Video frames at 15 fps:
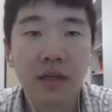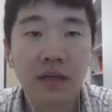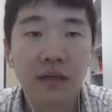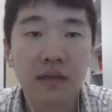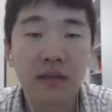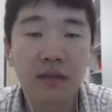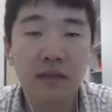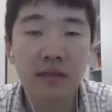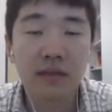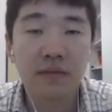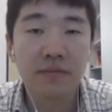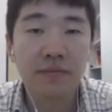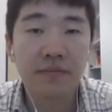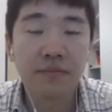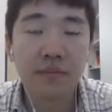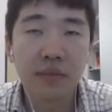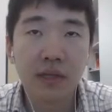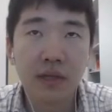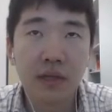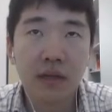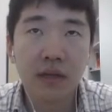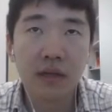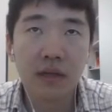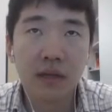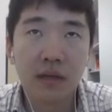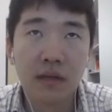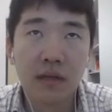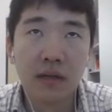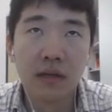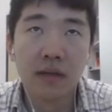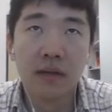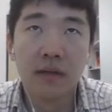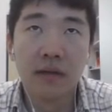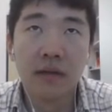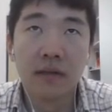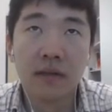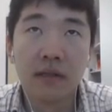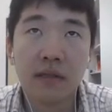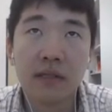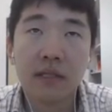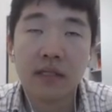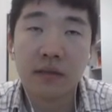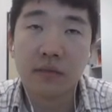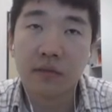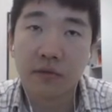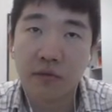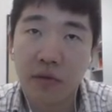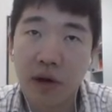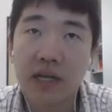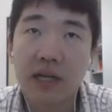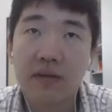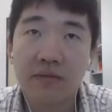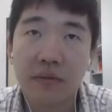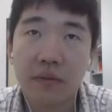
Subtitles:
so this is quite the